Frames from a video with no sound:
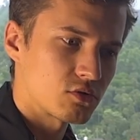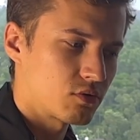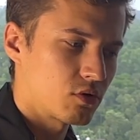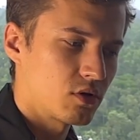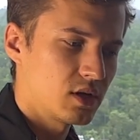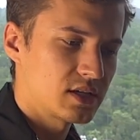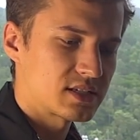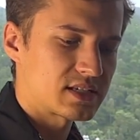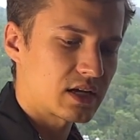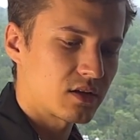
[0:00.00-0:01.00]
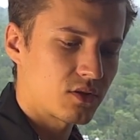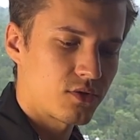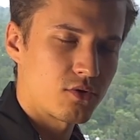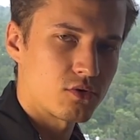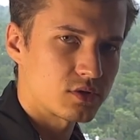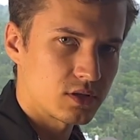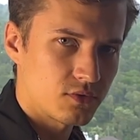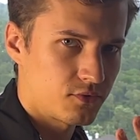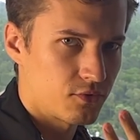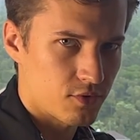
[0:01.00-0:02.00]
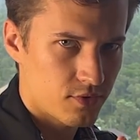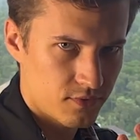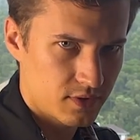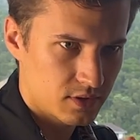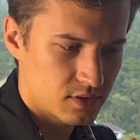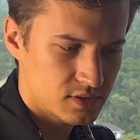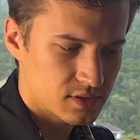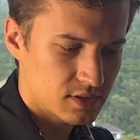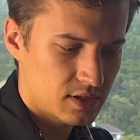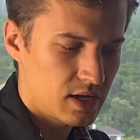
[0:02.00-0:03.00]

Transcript: so your second, third and fourth fingers,